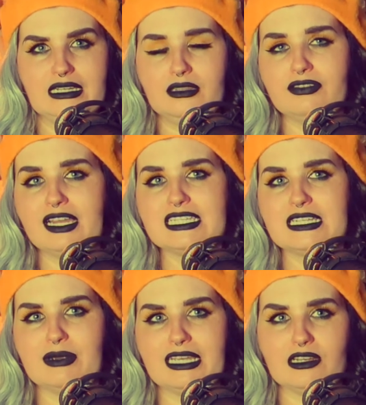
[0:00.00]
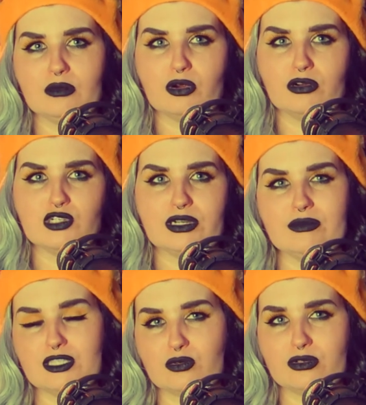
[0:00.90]
The fact he'd made a laboratory
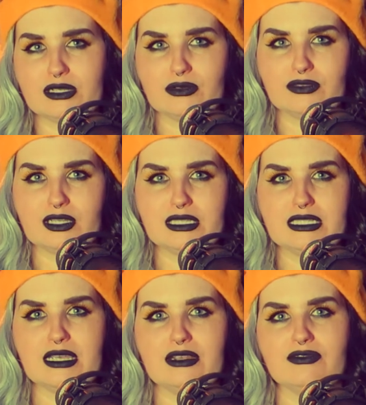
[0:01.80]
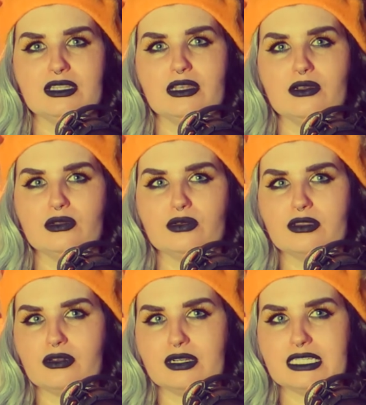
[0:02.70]
was also of concern for the local
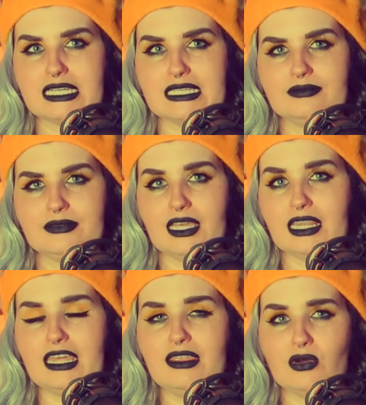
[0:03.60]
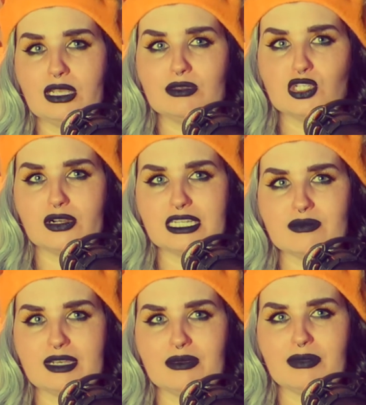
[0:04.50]
authorities, and they thought he was trying to
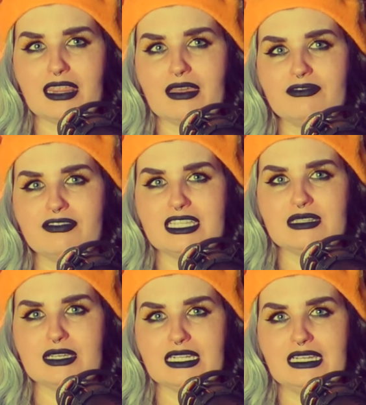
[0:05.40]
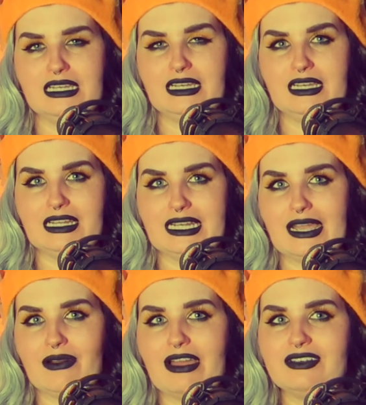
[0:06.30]
make methamphetamine.
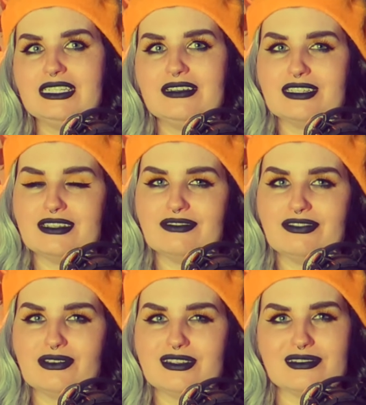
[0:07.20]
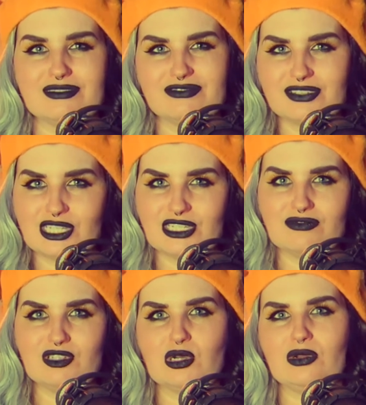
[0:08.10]
Now, having looked at photos and footage
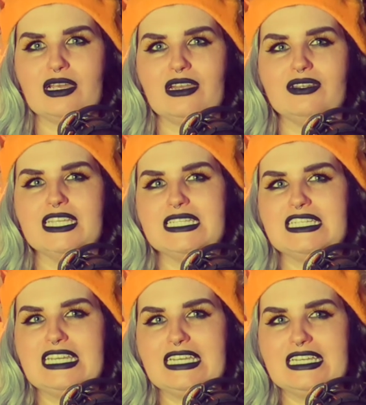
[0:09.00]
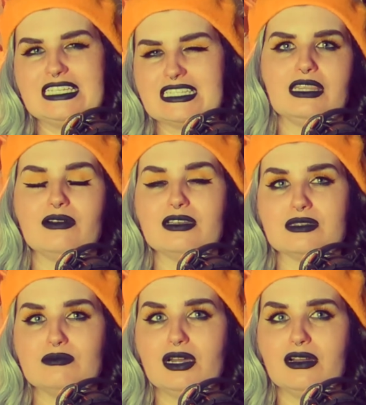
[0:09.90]
of John over these years, there are
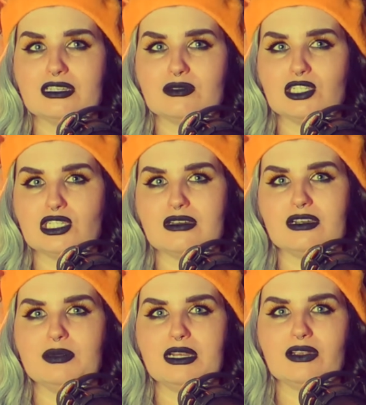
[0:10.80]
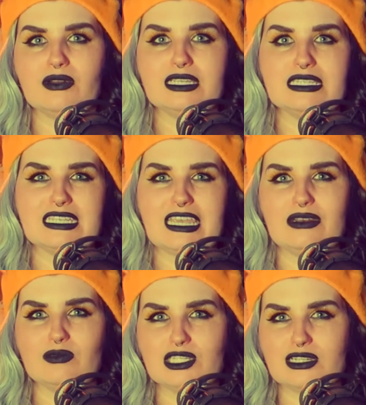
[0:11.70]
some marks which start appearing on his
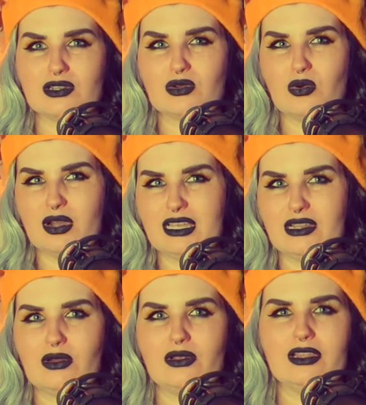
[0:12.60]
skin which look quite a lot